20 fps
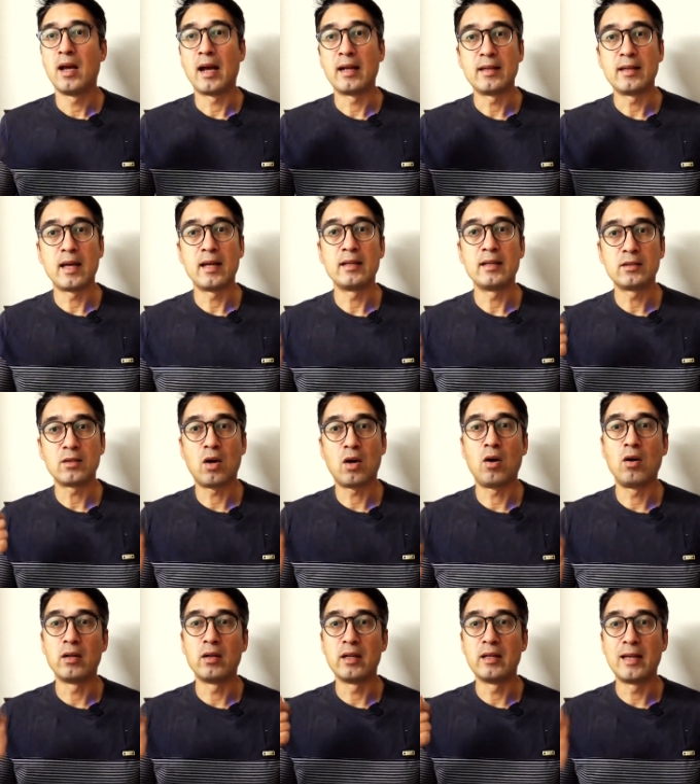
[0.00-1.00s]
And that is
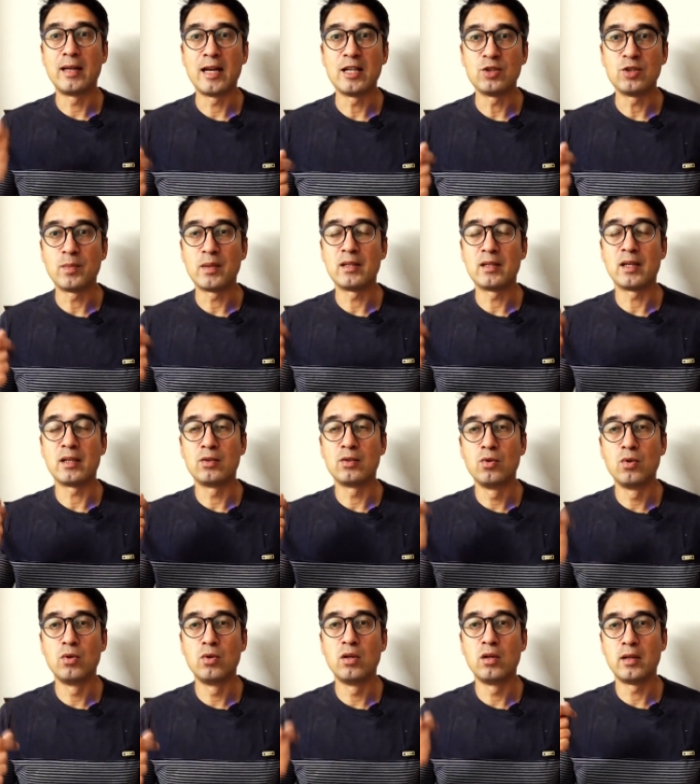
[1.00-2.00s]
all engagement that
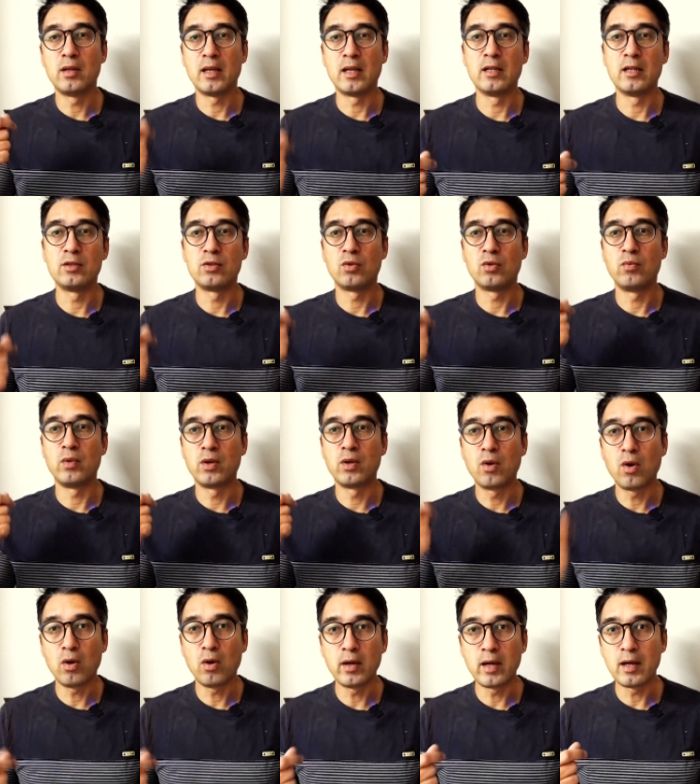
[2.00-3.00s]
Google is
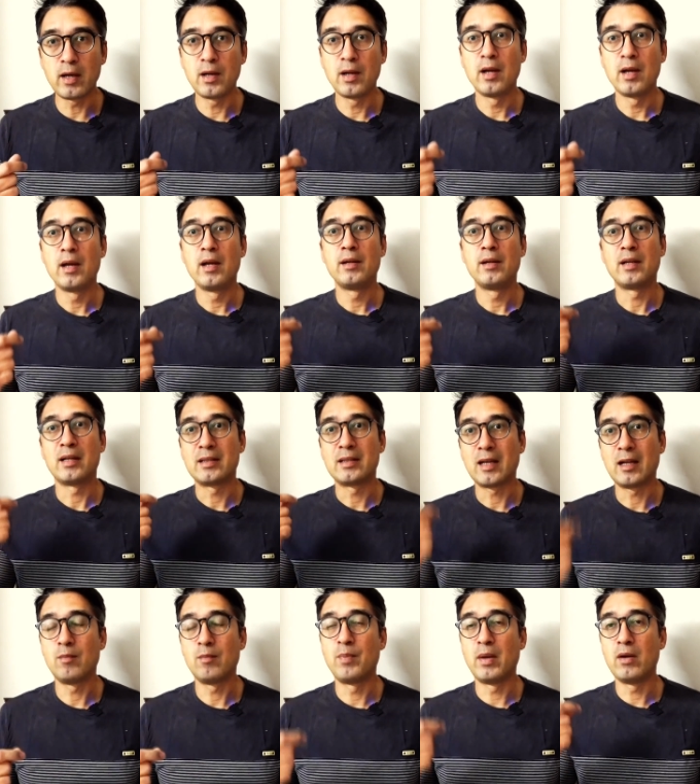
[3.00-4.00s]
recording that's
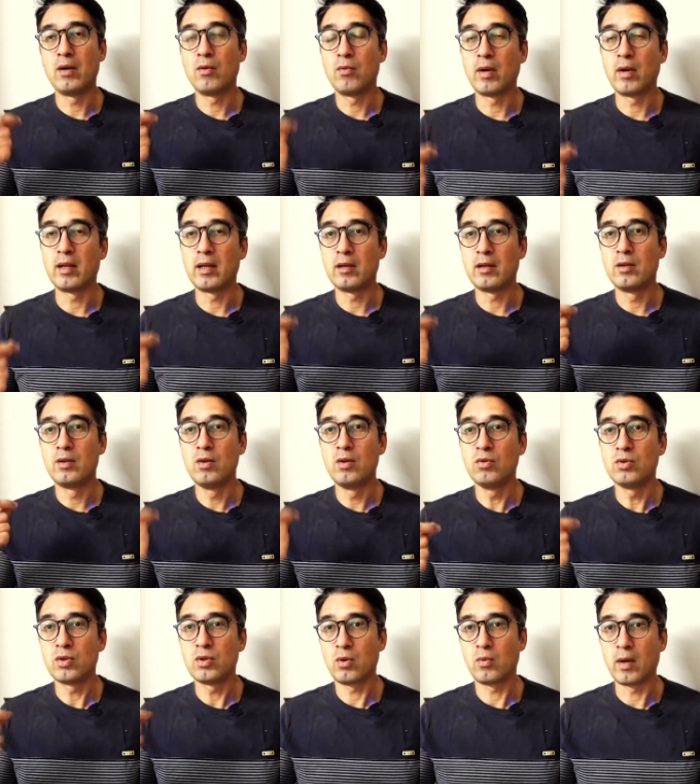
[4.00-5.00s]
helping Reddit
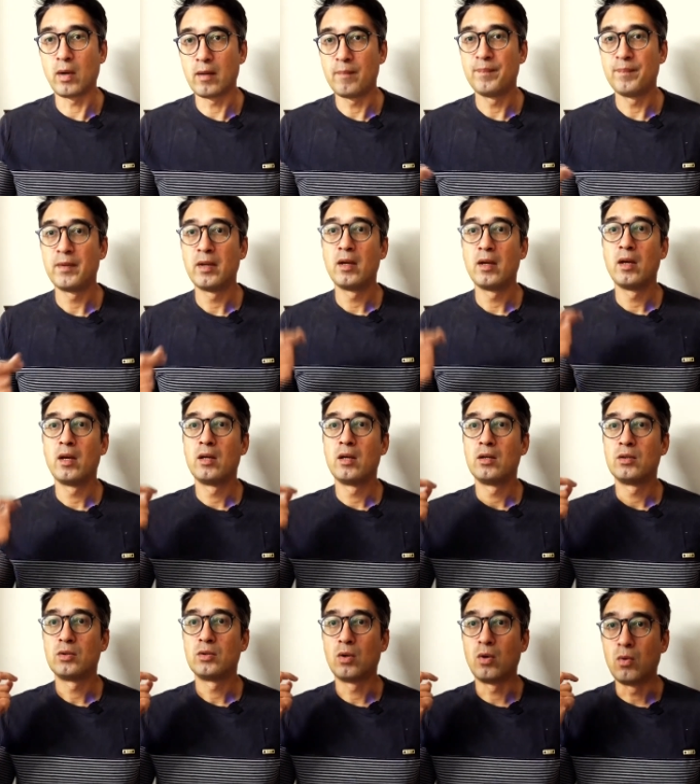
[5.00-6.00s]
do so well.
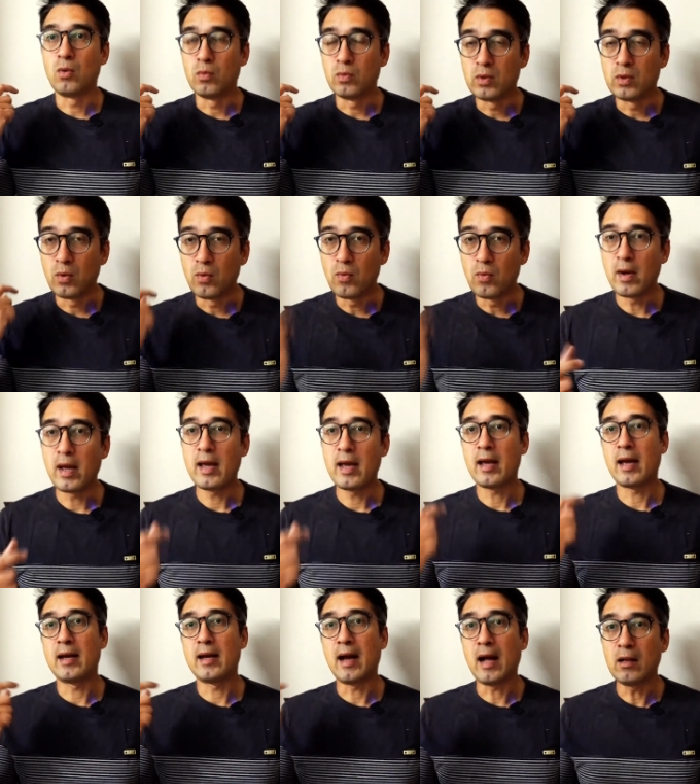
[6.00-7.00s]
So the way
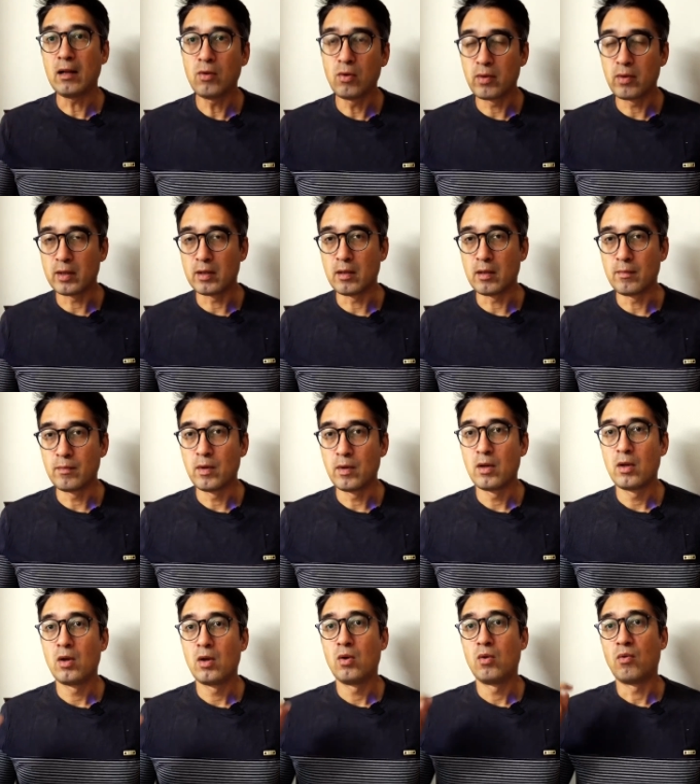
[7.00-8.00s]
an algorithm
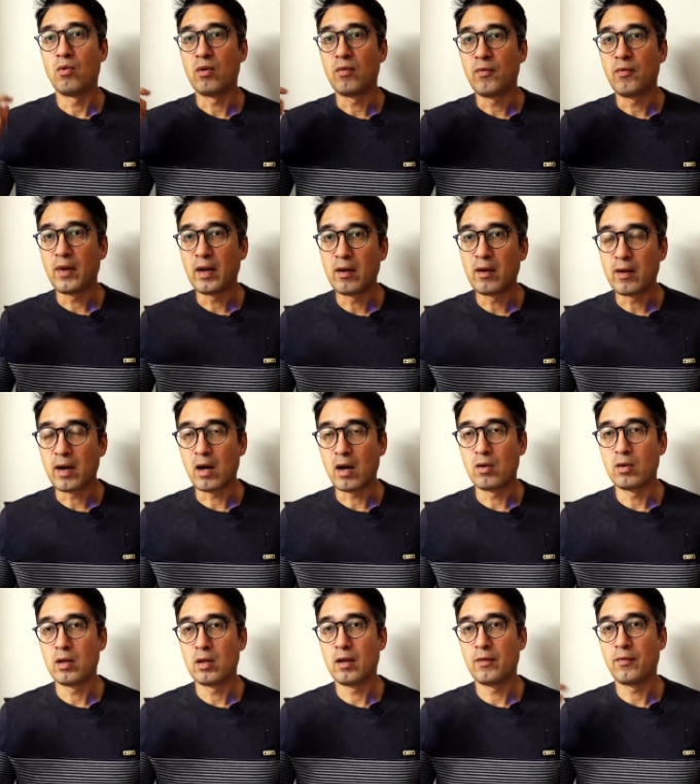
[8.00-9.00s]
would figure
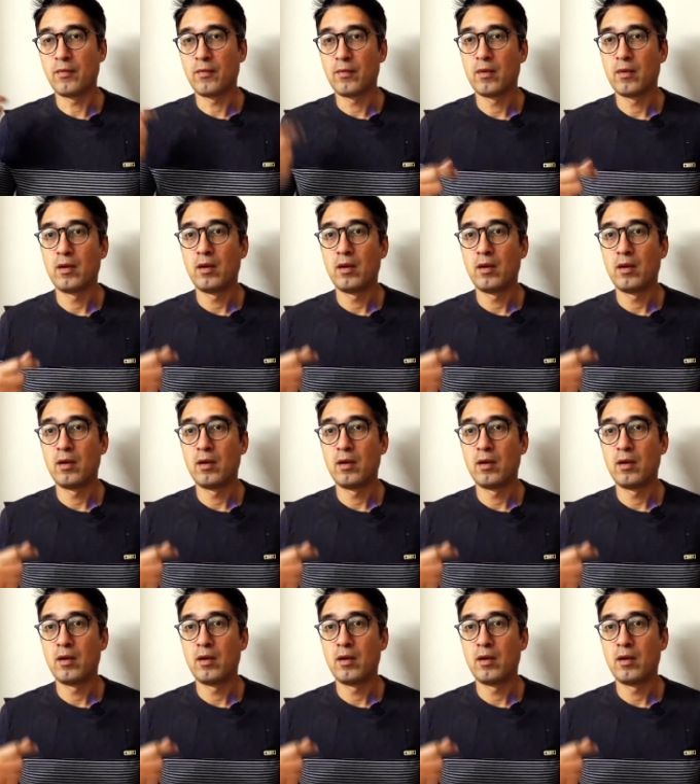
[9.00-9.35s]
out if